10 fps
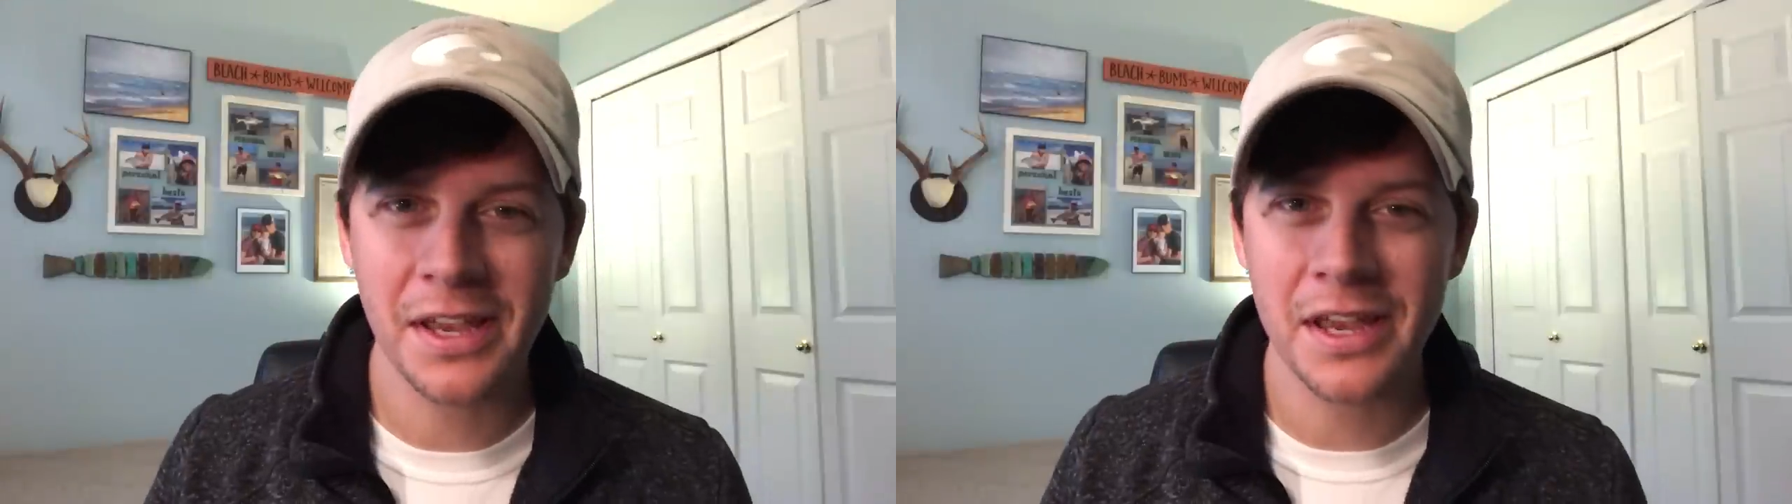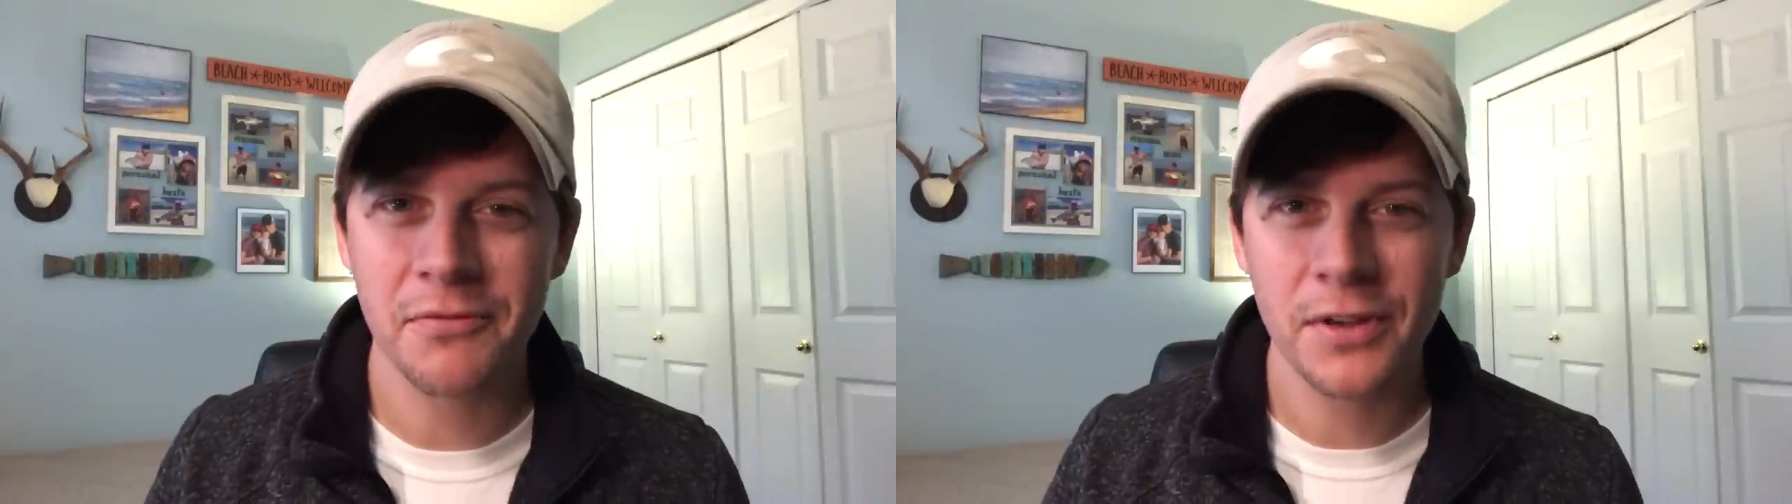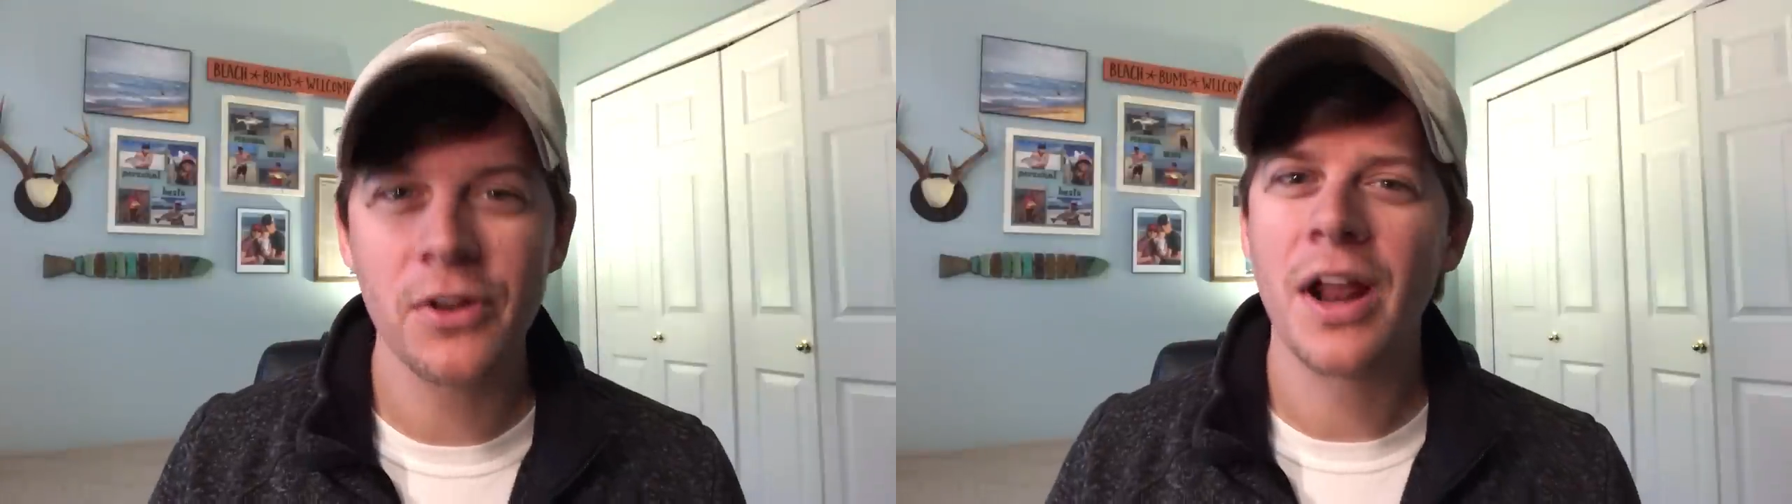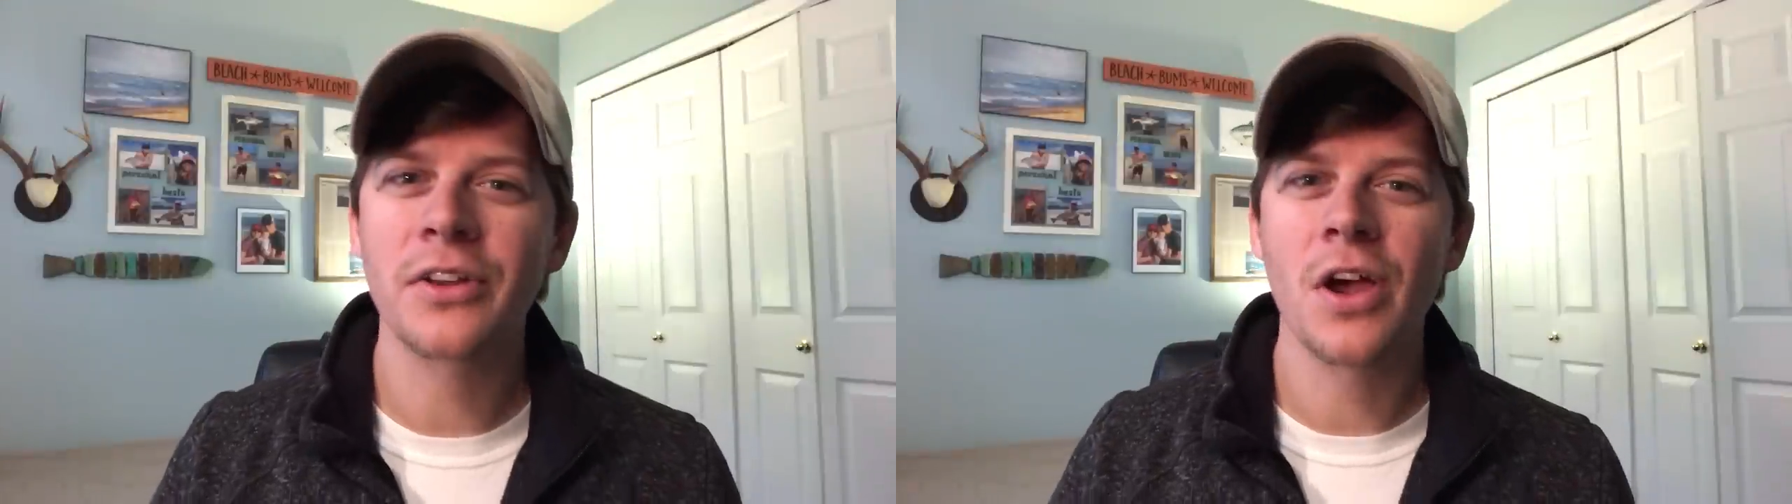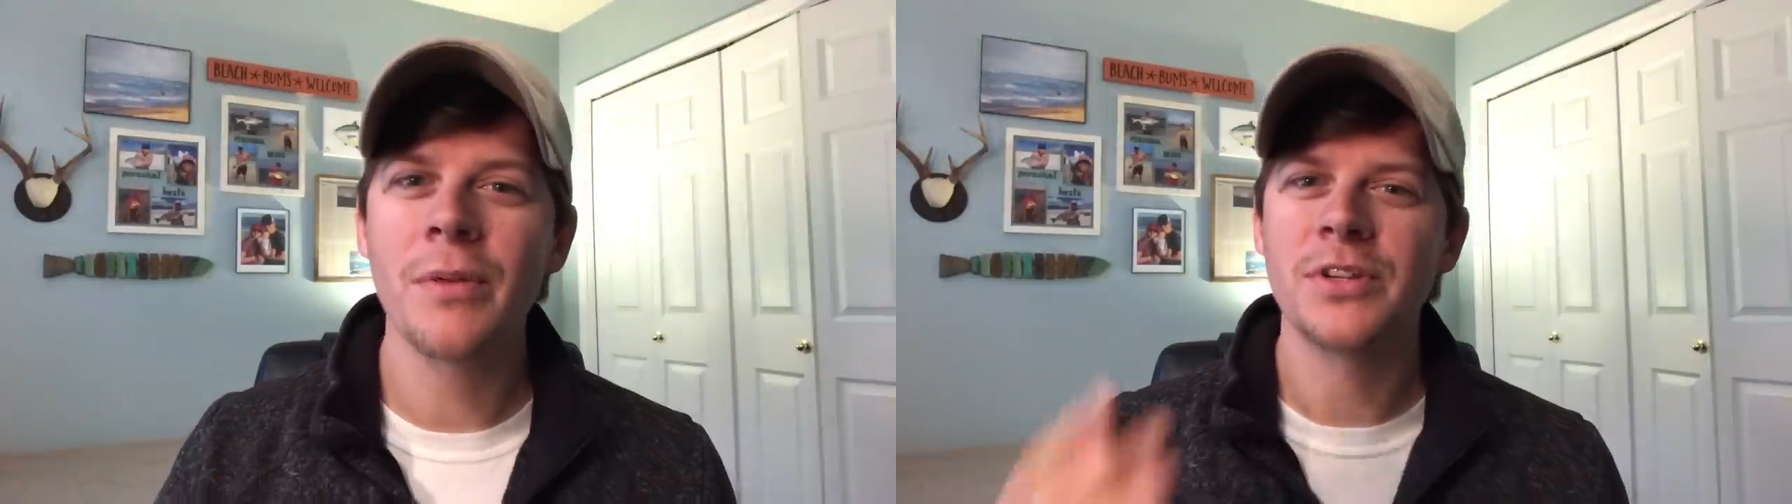and figured
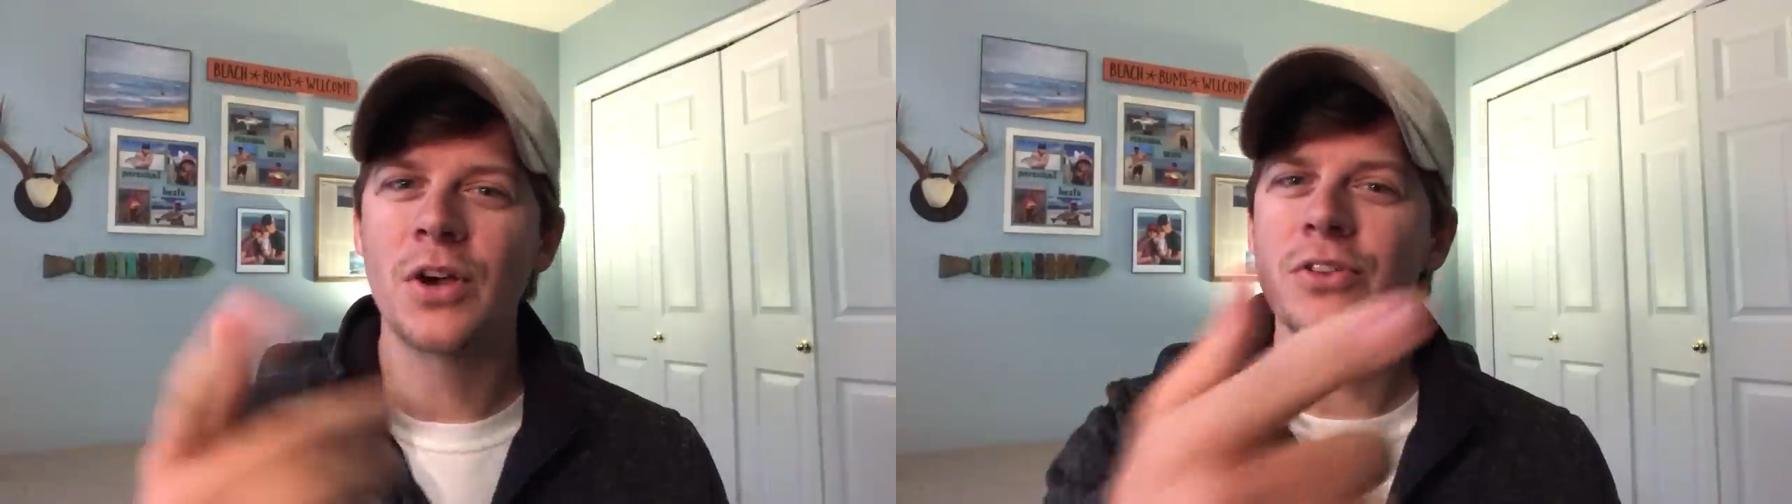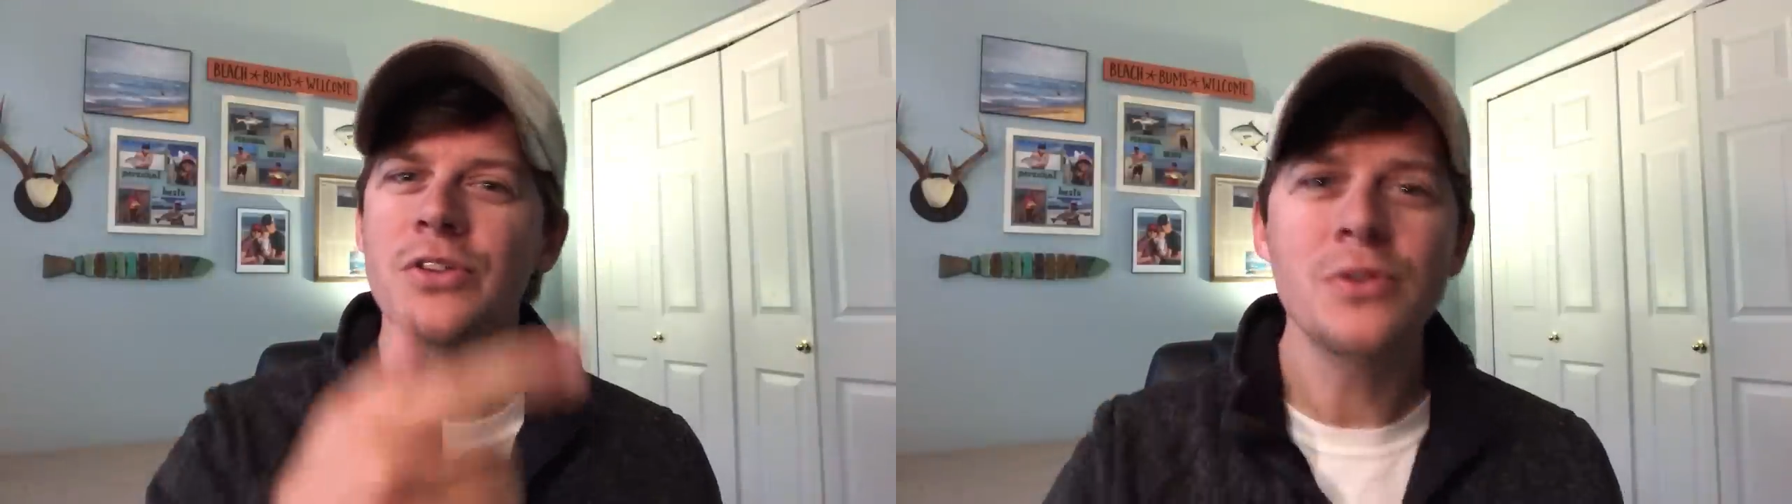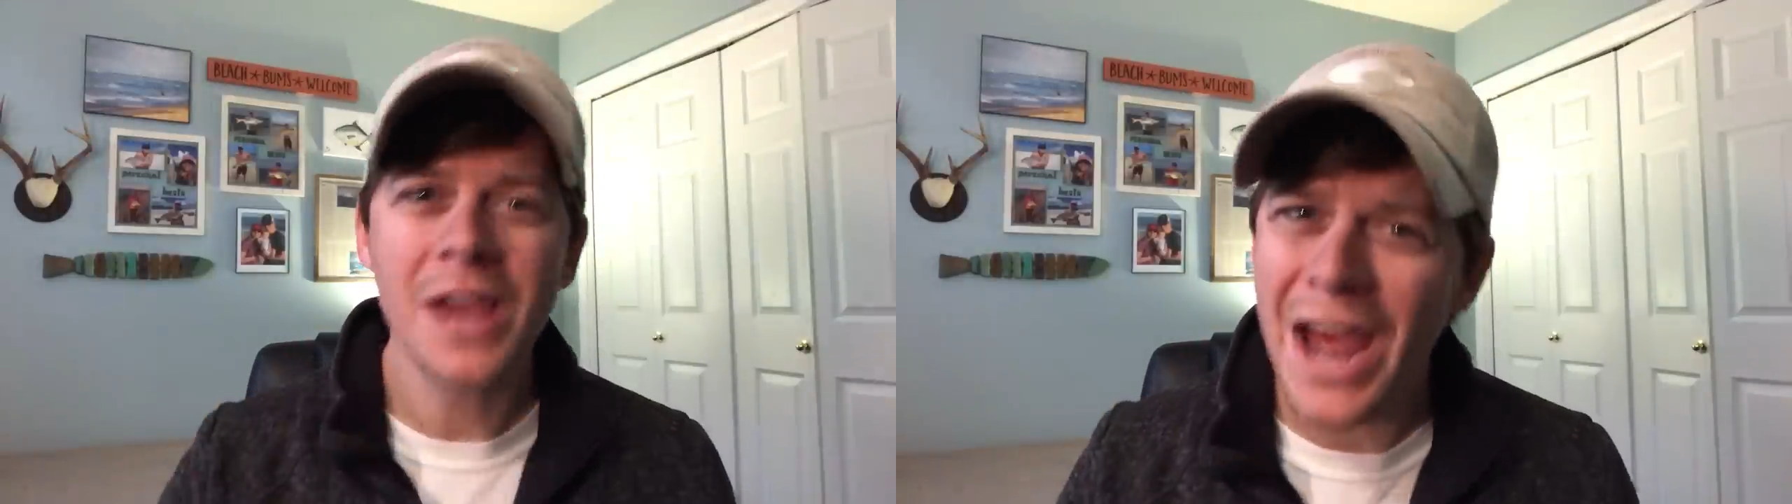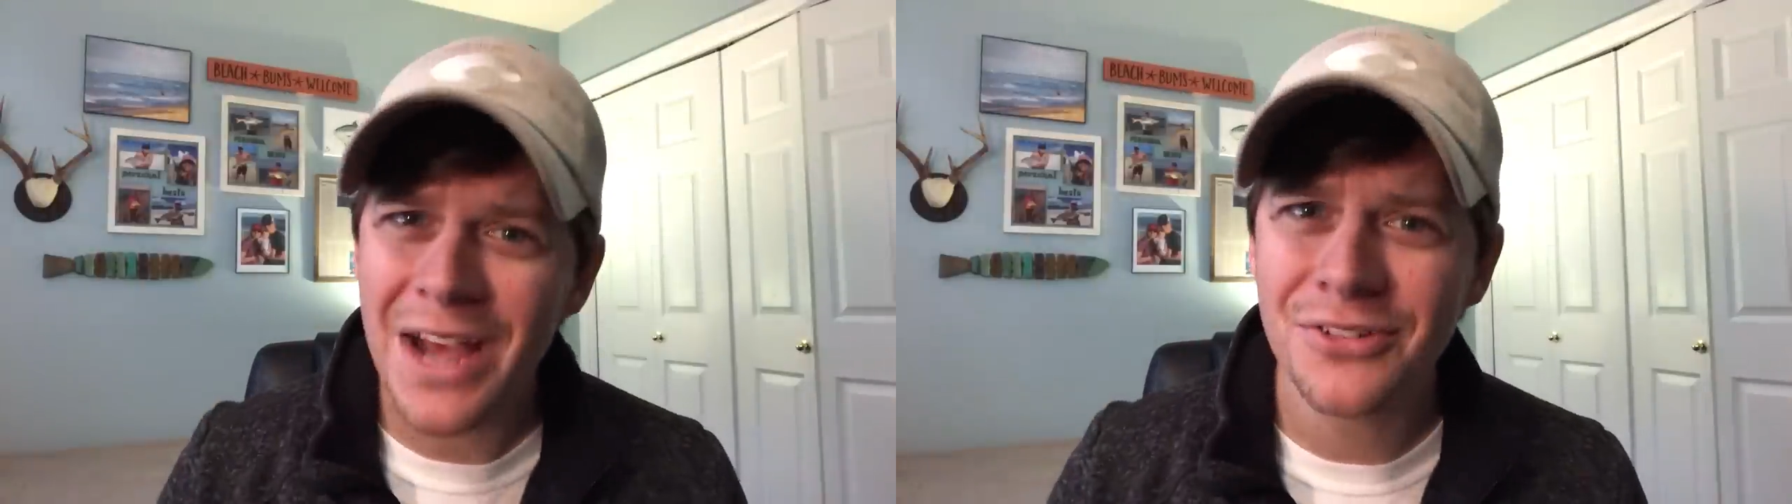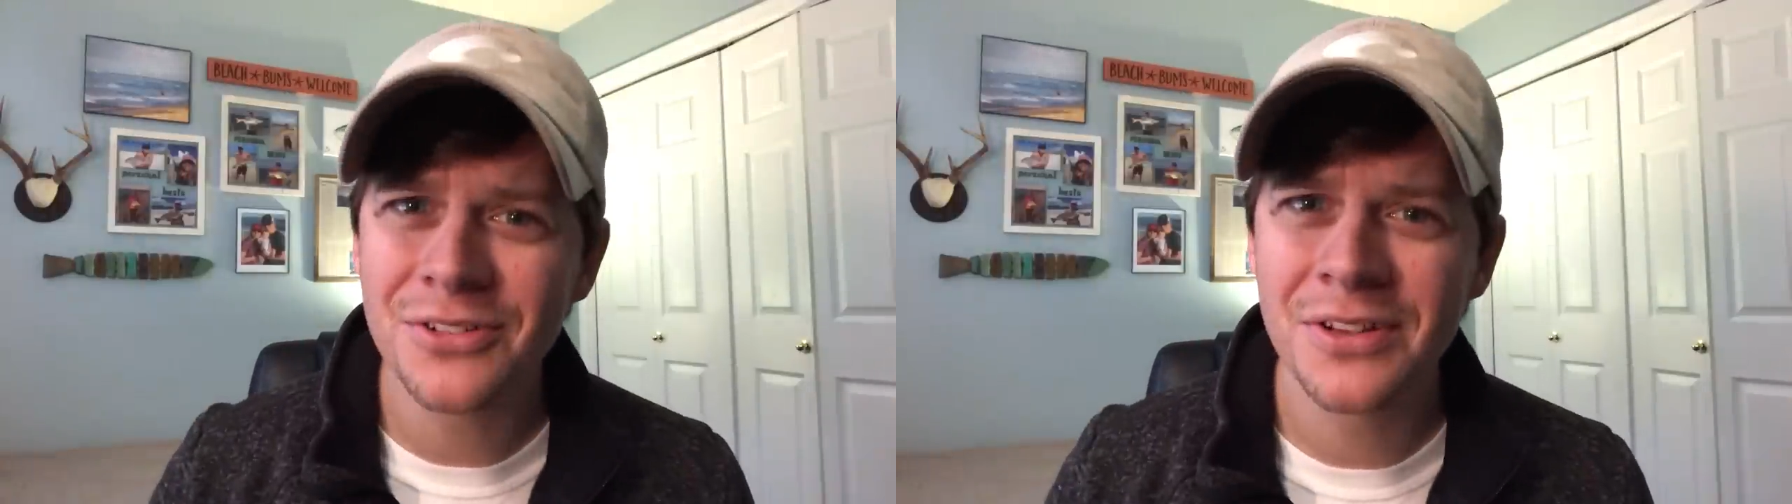I'd come and talk to you
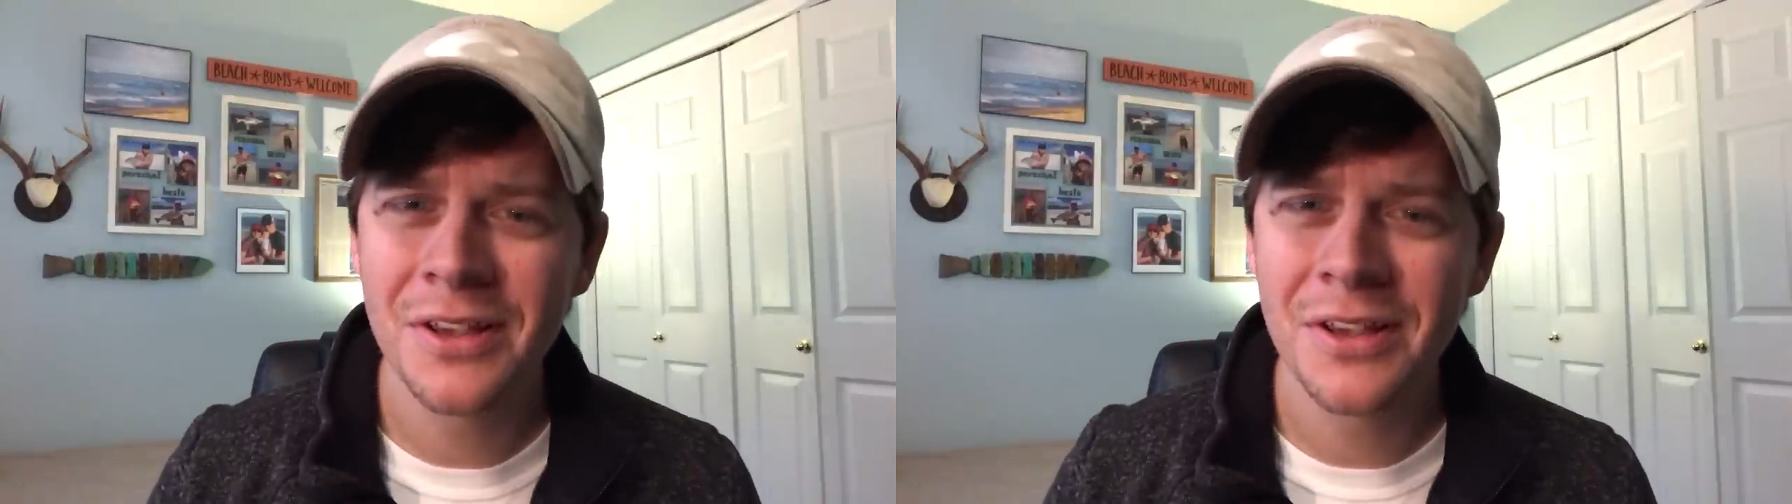guys